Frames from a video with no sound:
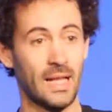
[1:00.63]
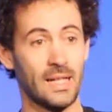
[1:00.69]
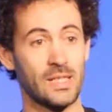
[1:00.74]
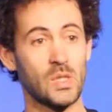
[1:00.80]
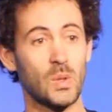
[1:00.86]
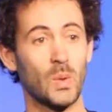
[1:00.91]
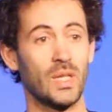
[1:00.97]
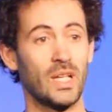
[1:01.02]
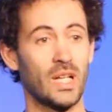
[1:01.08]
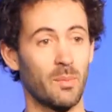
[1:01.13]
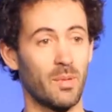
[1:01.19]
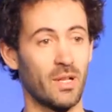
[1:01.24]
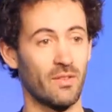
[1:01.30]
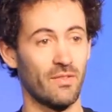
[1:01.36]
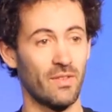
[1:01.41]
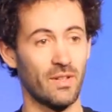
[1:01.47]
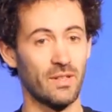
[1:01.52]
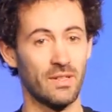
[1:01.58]
Let's do a little bit
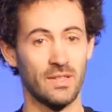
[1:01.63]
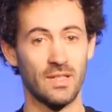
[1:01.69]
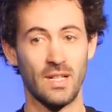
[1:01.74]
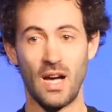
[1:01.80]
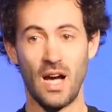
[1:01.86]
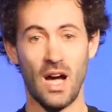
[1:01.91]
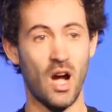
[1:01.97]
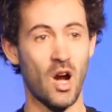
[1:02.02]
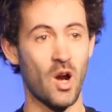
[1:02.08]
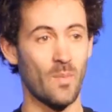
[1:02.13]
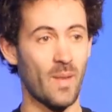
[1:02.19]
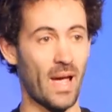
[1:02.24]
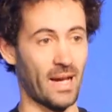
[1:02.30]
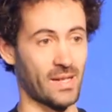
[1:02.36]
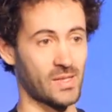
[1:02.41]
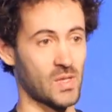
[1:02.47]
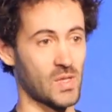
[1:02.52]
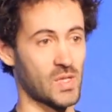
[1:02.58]
of arm
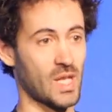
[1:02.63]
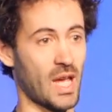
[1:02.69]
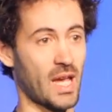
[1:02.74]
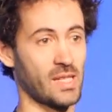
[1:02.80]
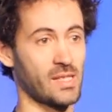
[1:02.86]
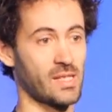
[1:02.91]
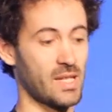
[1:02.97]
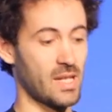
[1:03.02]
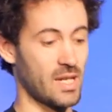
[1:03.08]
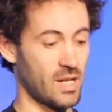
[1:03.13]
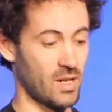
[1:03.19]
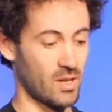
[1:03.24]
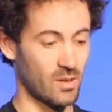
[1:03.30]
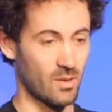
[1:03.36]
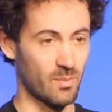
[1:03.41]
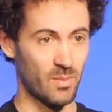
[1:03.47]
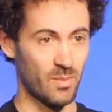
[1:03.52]
exercising here